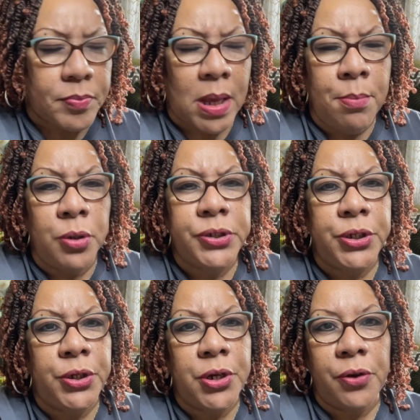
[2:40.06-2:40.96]
most of
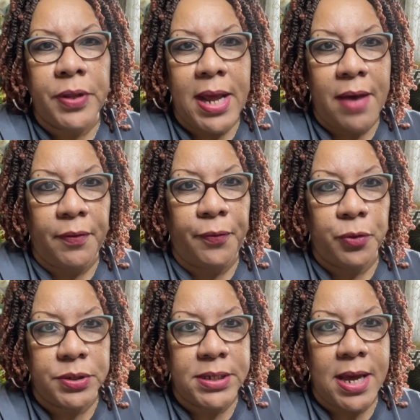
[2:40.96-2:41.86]
you know that I have a
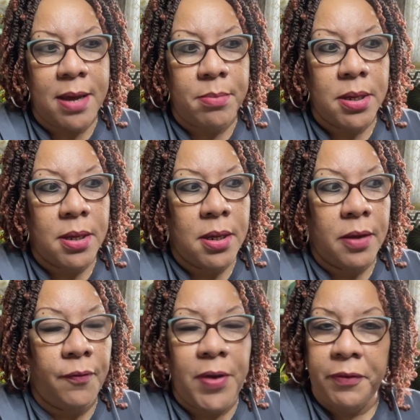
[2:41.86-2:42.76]
full-time,
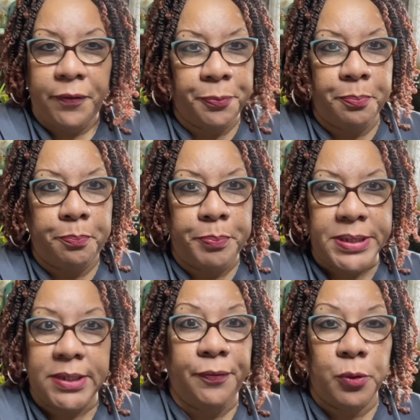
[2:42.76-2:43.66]
very
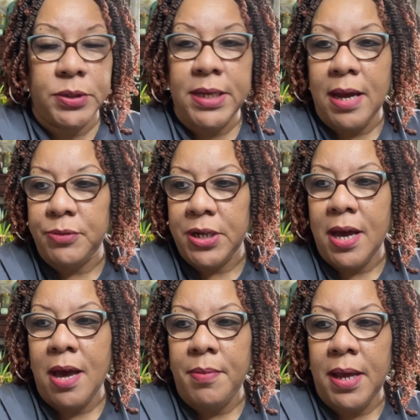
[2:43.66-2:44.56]
busy full-time
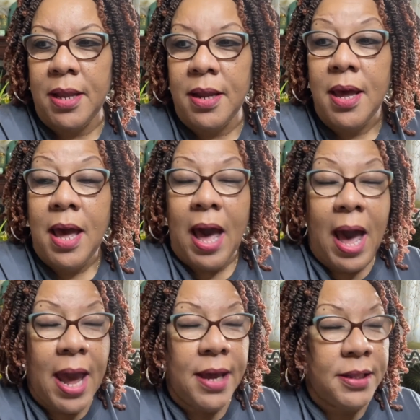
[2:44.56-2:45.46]
job. And
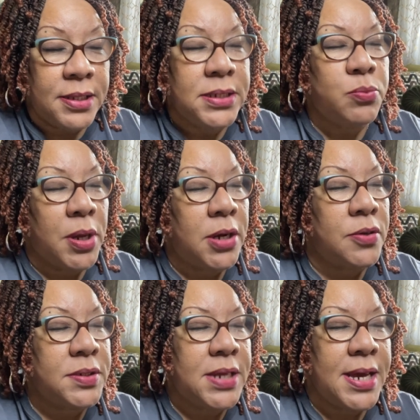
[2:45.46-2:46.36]
this is one of
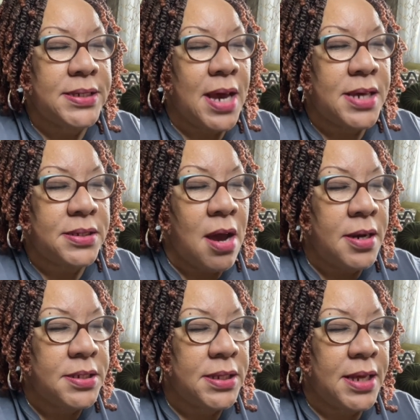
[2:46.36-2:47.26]
those days, guys,
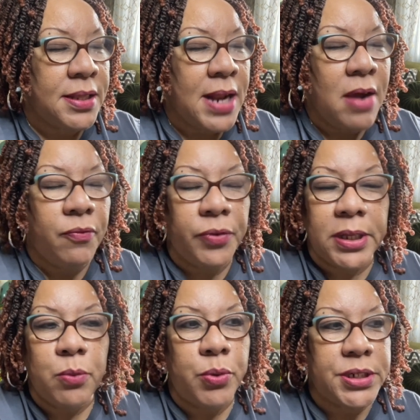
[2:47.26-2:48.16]
honestly, that I
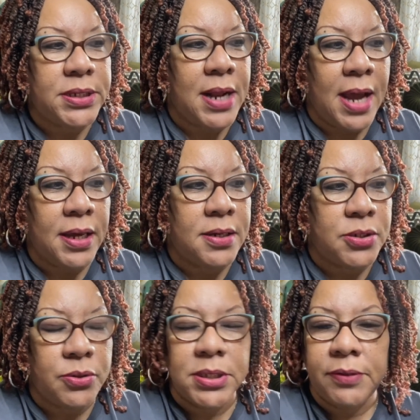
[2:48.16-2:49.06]
really wish that I could
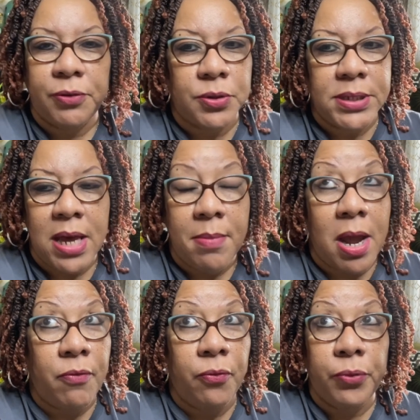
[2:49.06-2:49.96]
do this full-time.
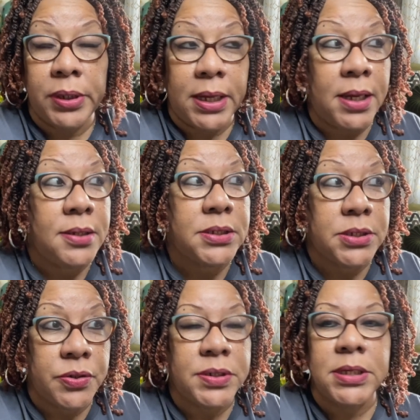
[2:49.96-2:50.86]
I really
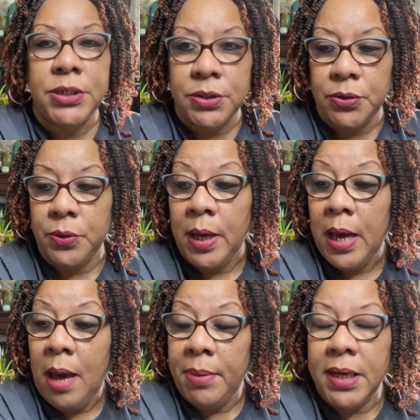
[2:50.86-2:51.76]
seriously do,
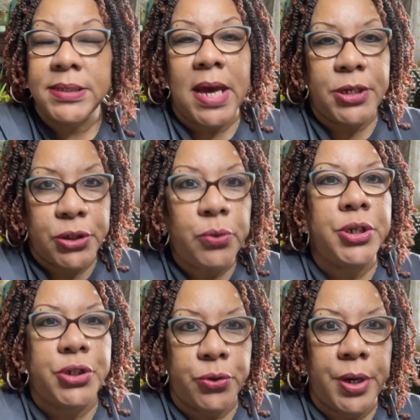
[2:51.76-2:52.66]
because I do
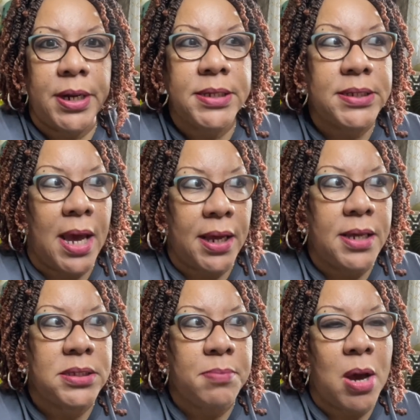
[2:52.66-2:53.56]
enjoy it. It's like,
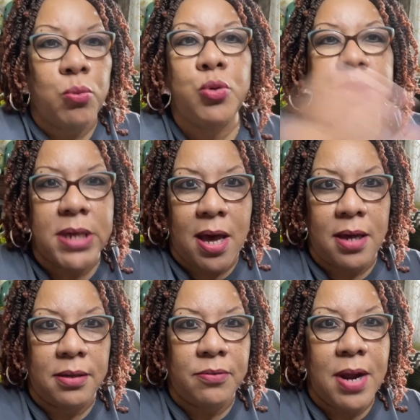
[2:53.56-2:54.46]
it's my woosah,
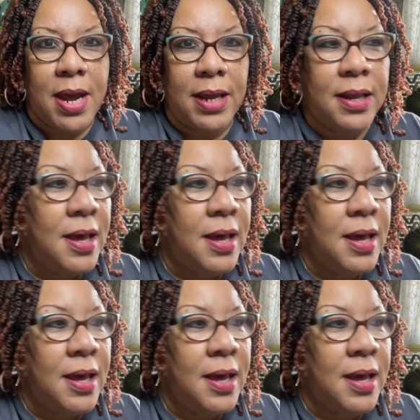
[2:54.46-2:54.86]
right?